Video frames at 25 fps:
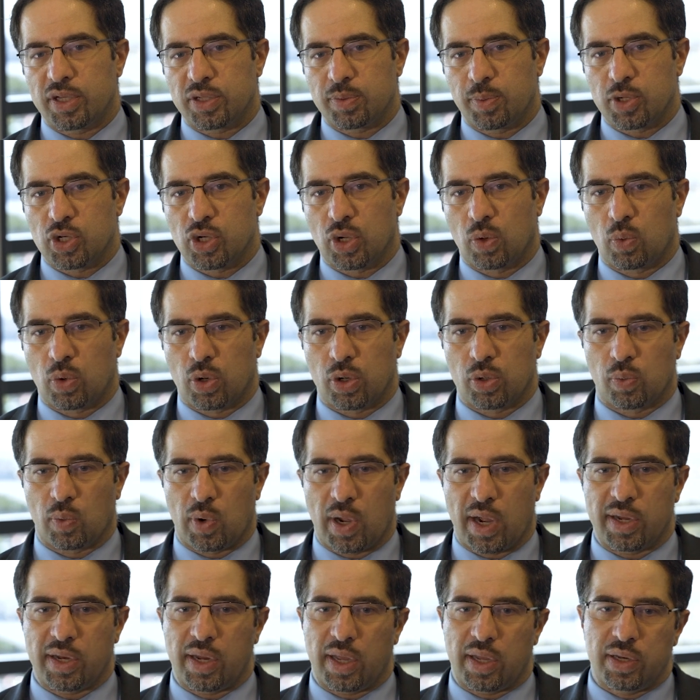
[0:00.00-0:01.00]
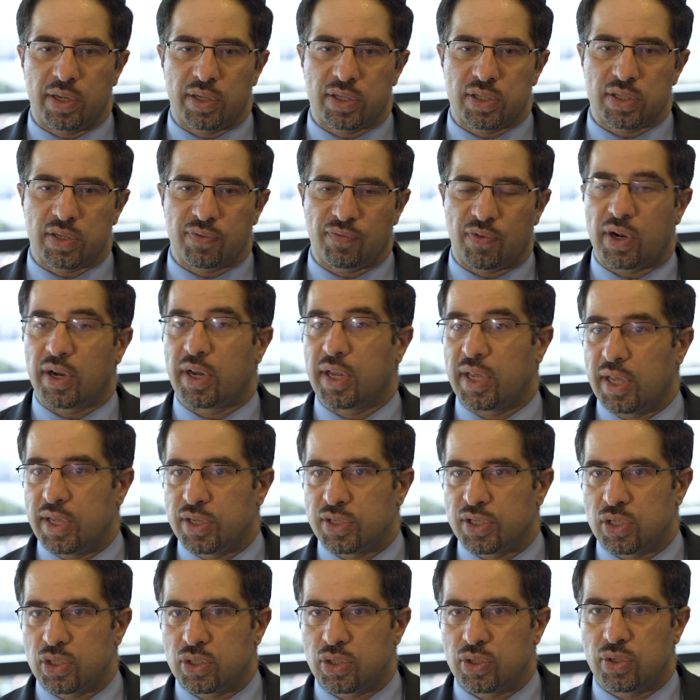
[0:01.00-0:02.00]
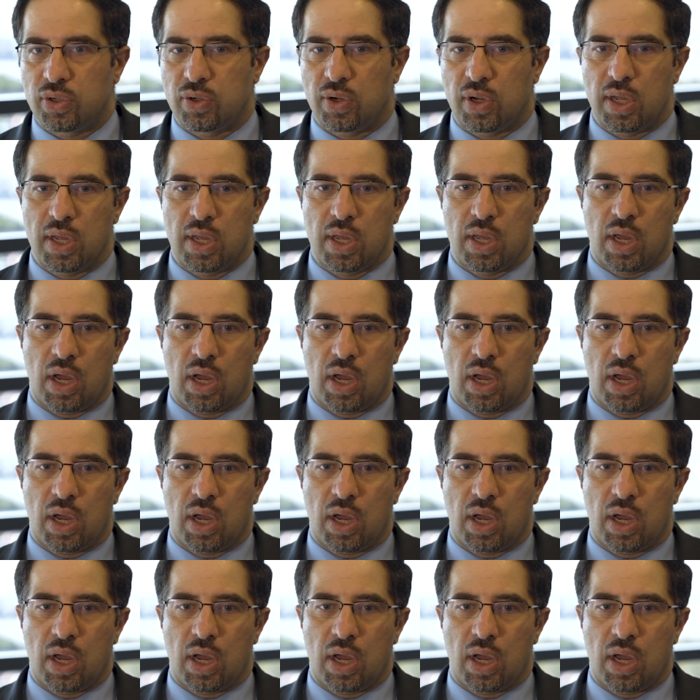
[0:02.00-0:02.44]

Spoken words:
especially worldwide, and it's very easy to